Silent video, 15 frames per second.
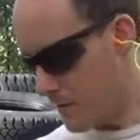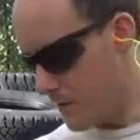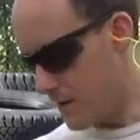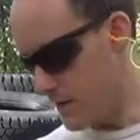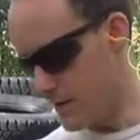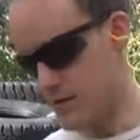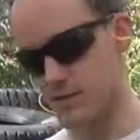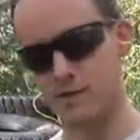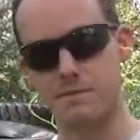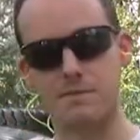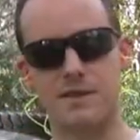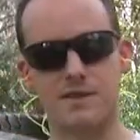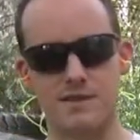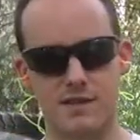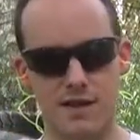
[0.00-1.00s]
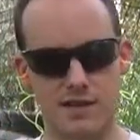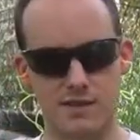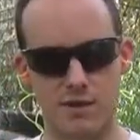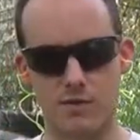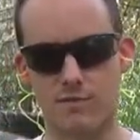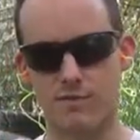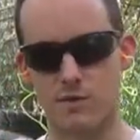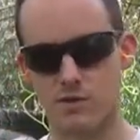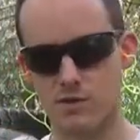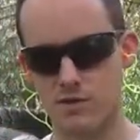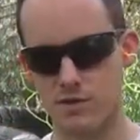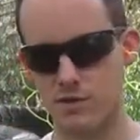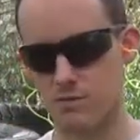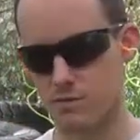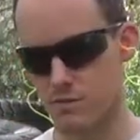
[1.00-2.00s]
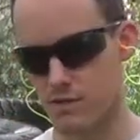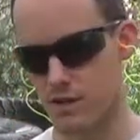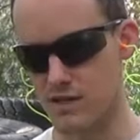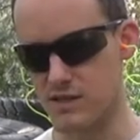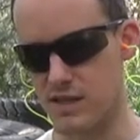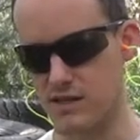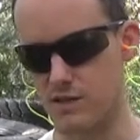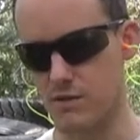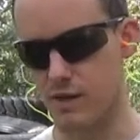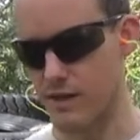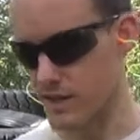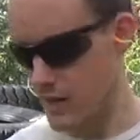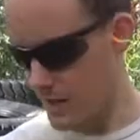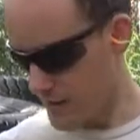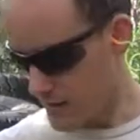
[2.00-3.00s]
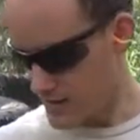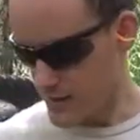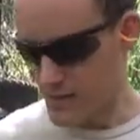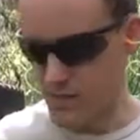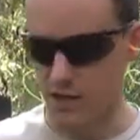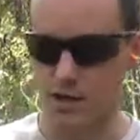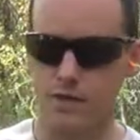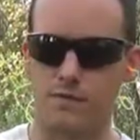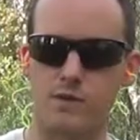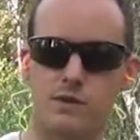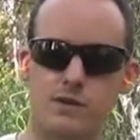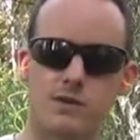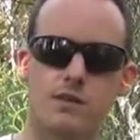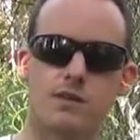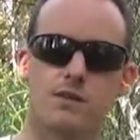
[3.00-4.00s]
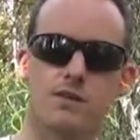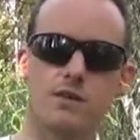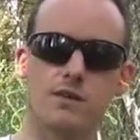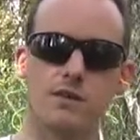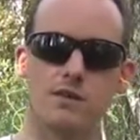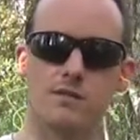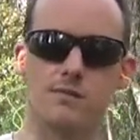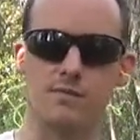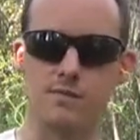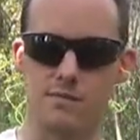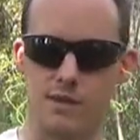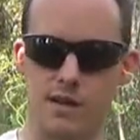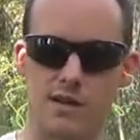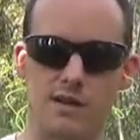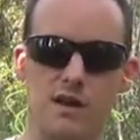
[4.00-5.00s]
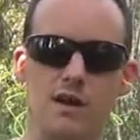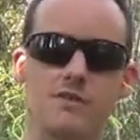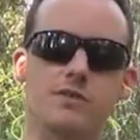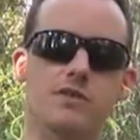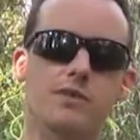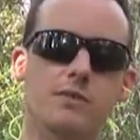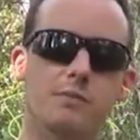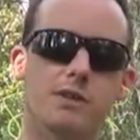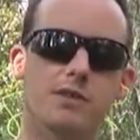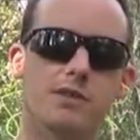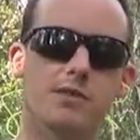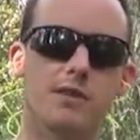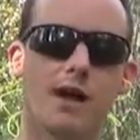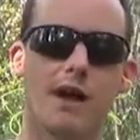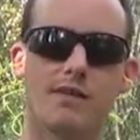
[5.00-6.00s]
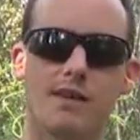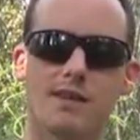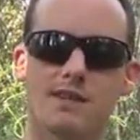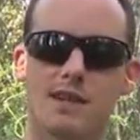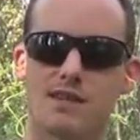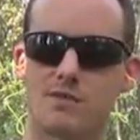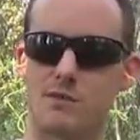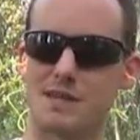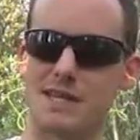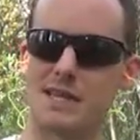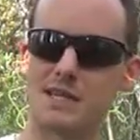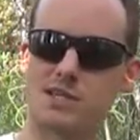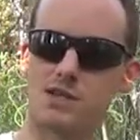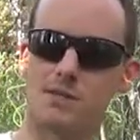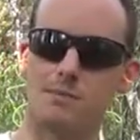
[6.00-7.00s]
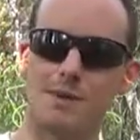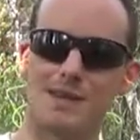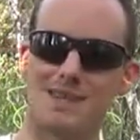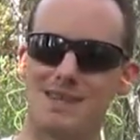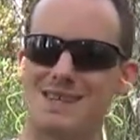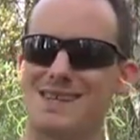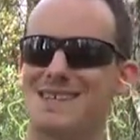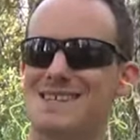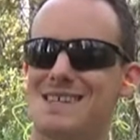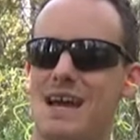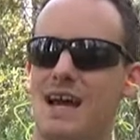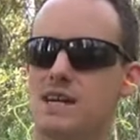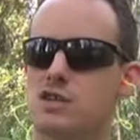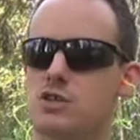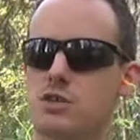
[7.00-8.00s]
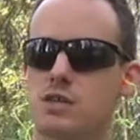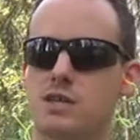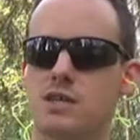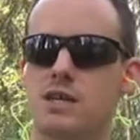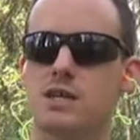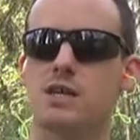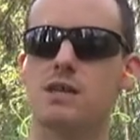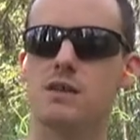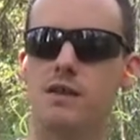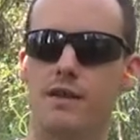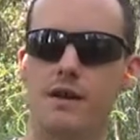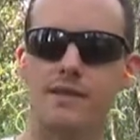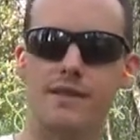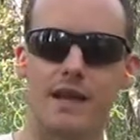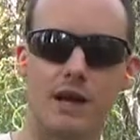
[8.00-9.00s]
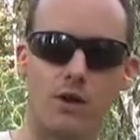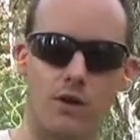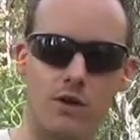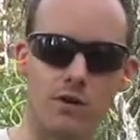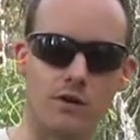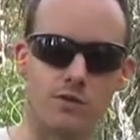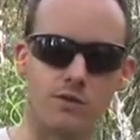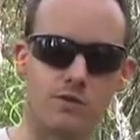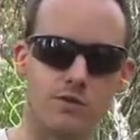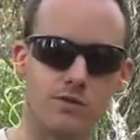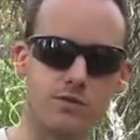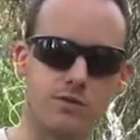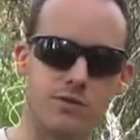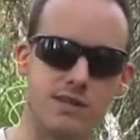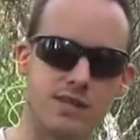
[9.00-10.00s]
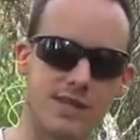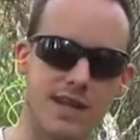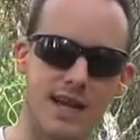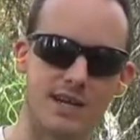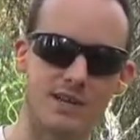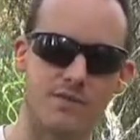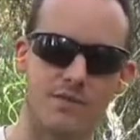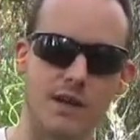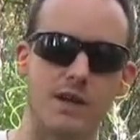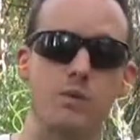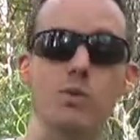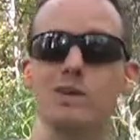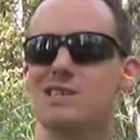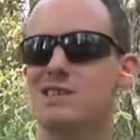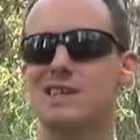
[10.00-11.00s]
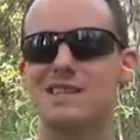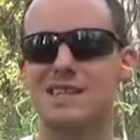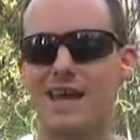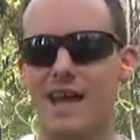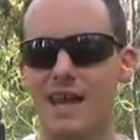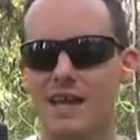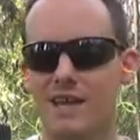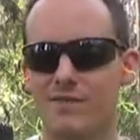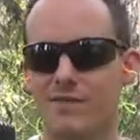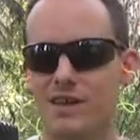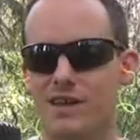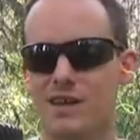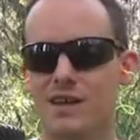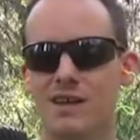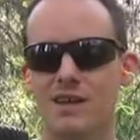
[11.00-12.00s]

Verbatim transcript: and some things that I don't. First, things I do like. I like that it covers the that it covers the pistol. I like that the retention method is actually not that hard to deactivate. Once you get the hang of it,